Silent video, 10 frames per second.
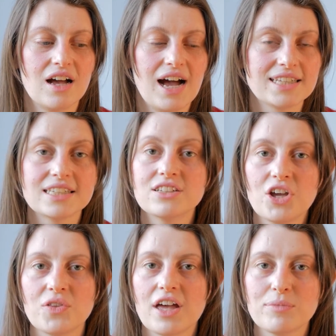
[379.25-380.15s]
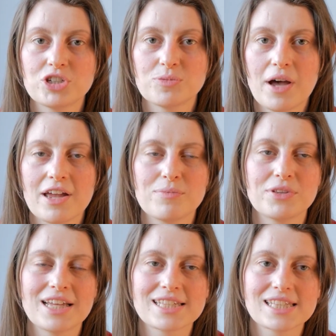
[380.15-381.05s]
I didn't know that much about him,
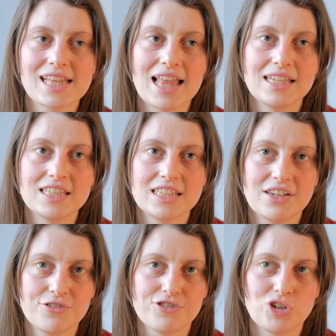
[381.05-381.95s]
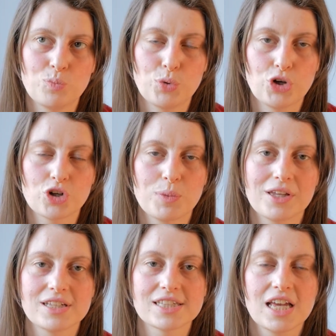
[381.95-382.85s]
but that's a slightly different book
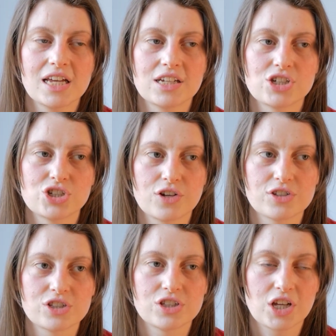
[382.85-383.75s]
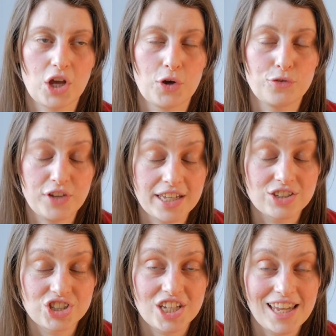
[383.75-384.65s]
because
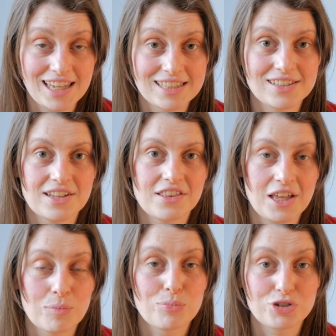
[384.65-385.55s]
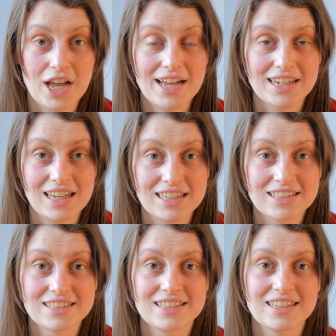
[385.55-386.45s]
Shostakovich is the
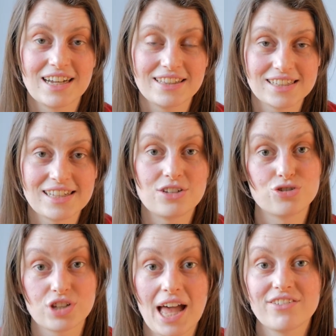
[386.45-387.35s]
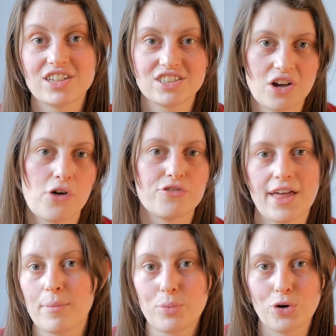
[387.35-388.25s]
protagonist and the central character of
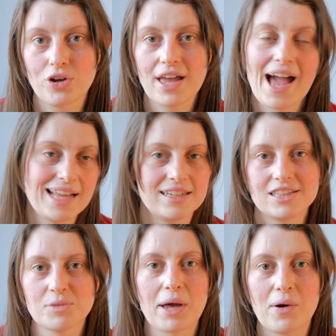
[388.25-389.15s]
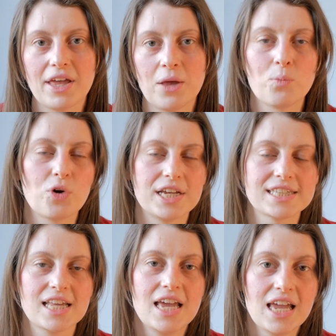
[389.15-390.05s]
that book, and it's about him,
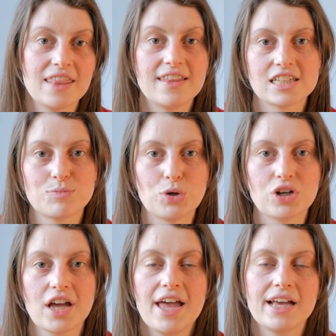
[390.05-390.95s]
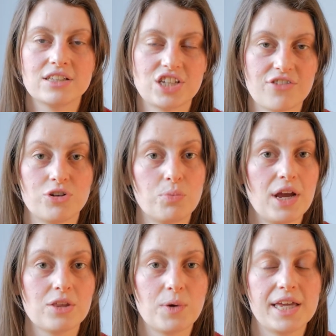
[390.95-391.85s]
whereas in this book, Jeffrey
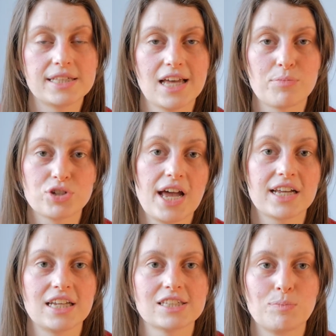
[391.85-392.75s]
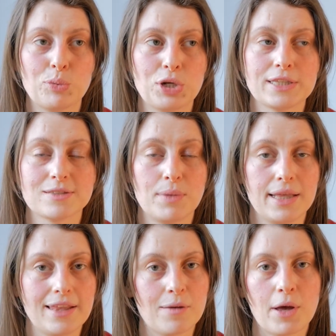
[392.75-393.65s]
Braithwaite is our protagonist, but it's
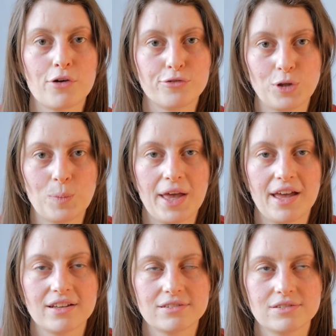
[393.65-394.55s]
mainly about Flaubert,